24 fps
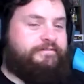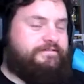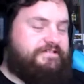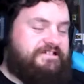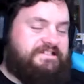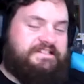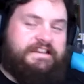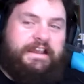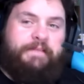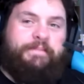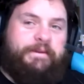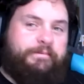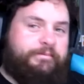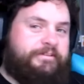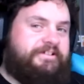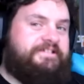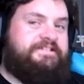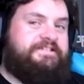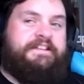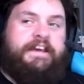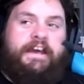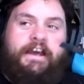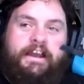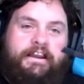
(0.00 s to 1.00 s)
Just like people
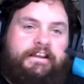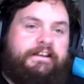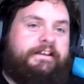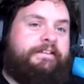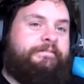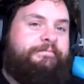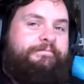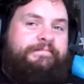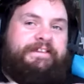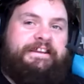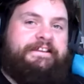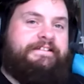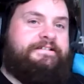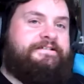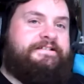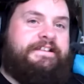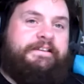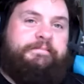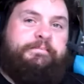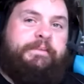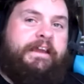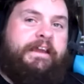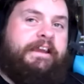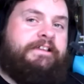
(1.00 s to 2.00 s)
could say, I could
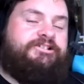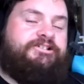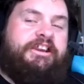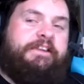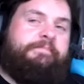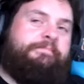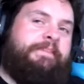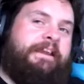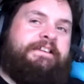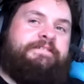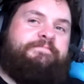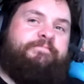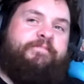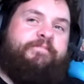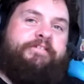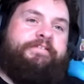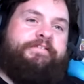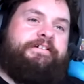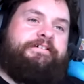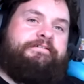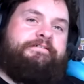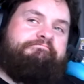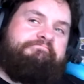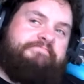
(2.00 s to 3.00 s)
easily play Jack Black's
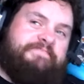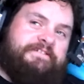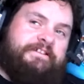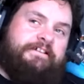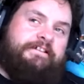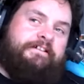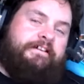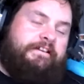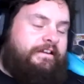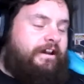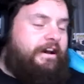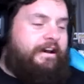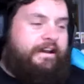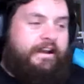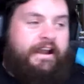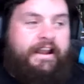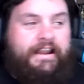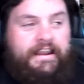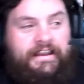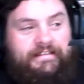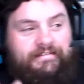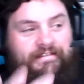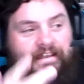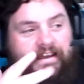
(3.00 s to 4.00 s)
brother. So, and I, I
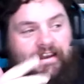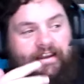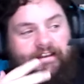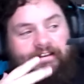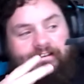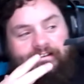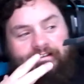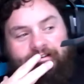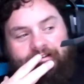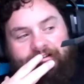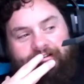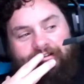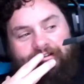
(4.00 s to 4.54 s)
get That's that. exactly